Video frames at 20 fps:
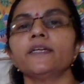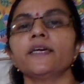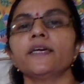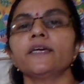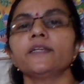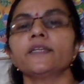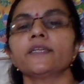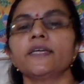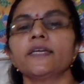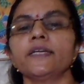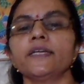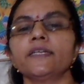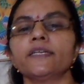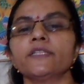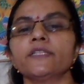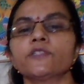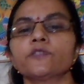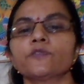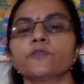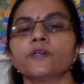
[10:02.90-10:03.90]
I will get
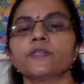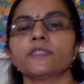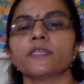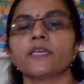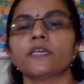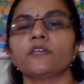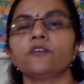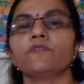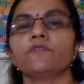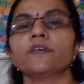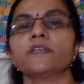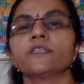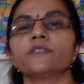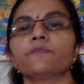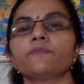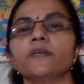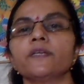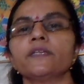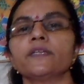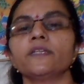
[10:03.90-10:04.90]
del square psi of x
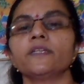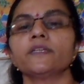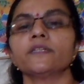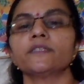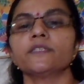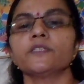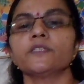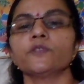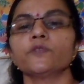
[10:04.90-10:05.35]
by del x